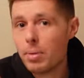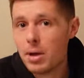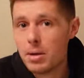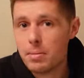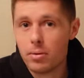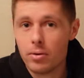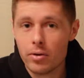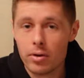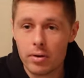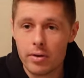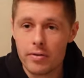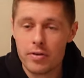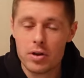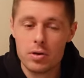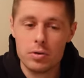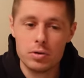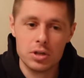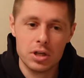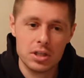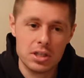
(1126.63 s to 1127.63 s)
people if you're
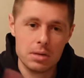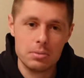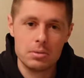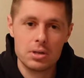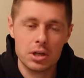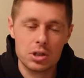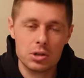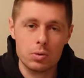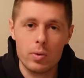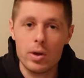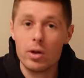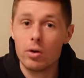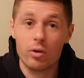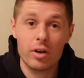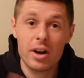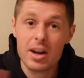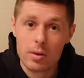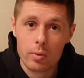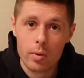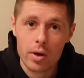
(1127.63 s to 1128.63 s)
using a deep section wheel
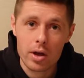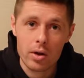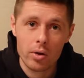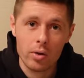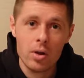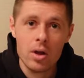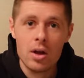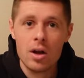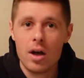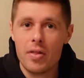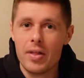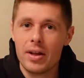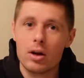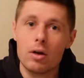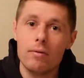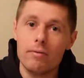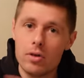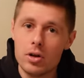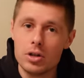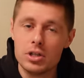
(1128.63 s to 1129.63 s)
or any wheel and then
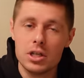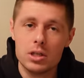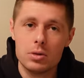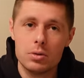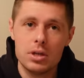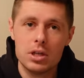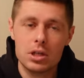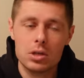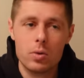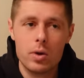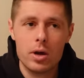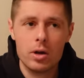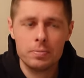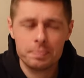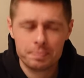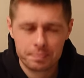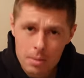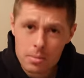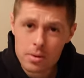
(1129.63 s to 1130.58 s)
converting it to a disc wheel.